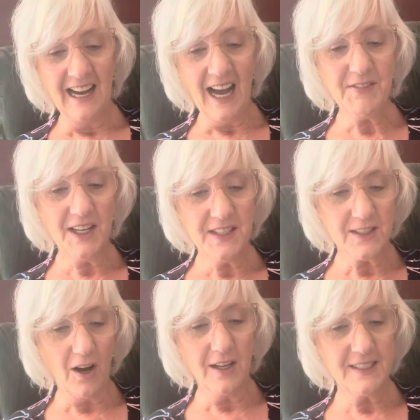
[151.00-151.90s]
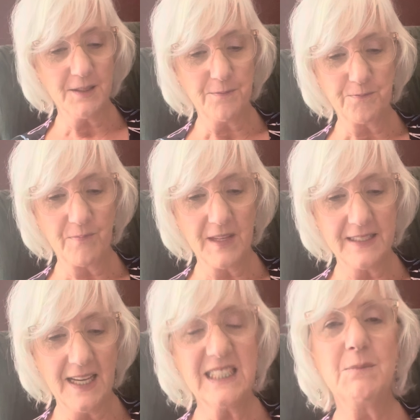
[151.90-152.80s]
I've got this awesome
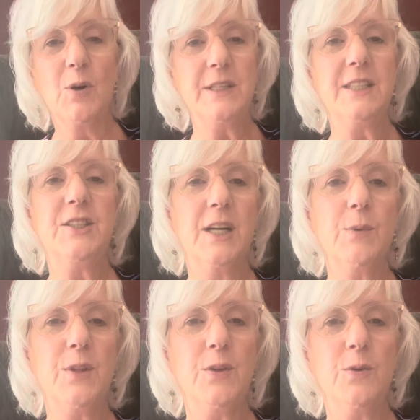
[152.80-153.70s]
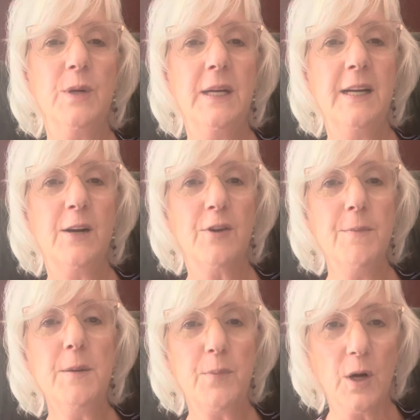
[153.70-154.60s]
testimony to share with you
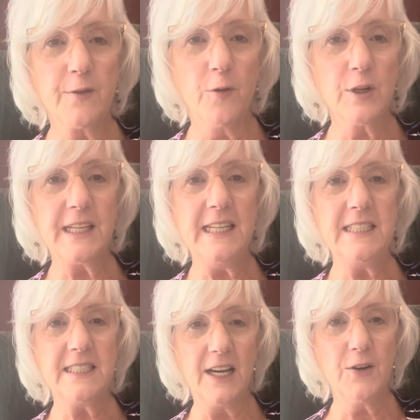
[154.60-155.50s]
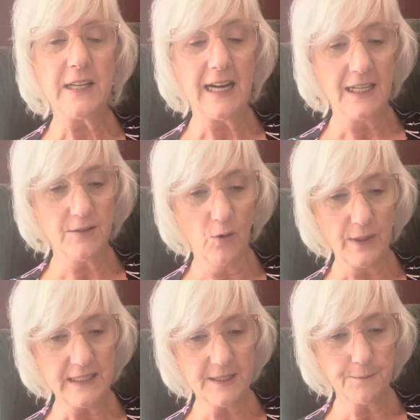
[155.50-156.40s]
from the book, Four Keys to Hearing God's
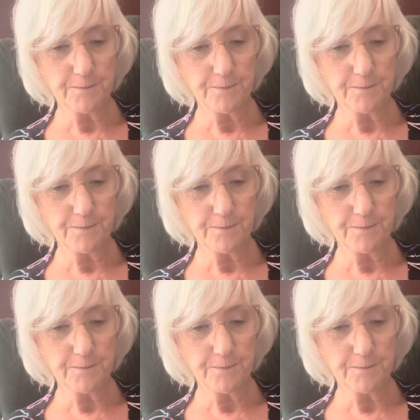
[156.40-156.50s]
Voice